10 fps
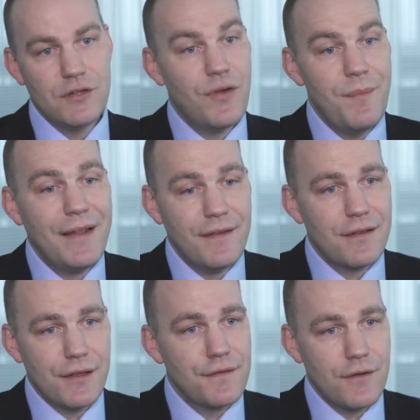
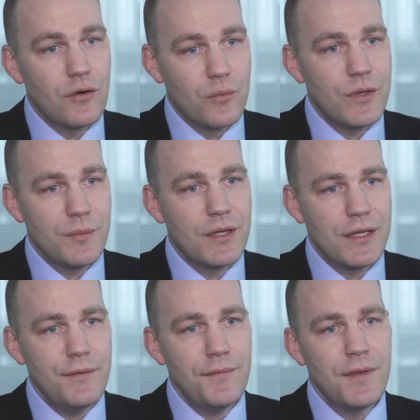Dramatically so, we
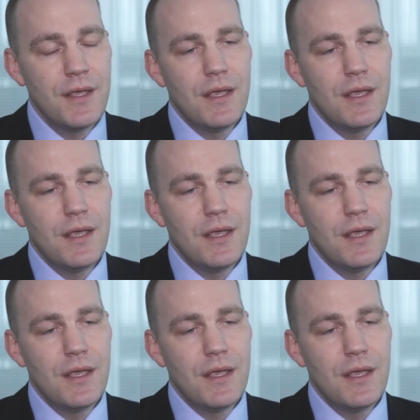believe.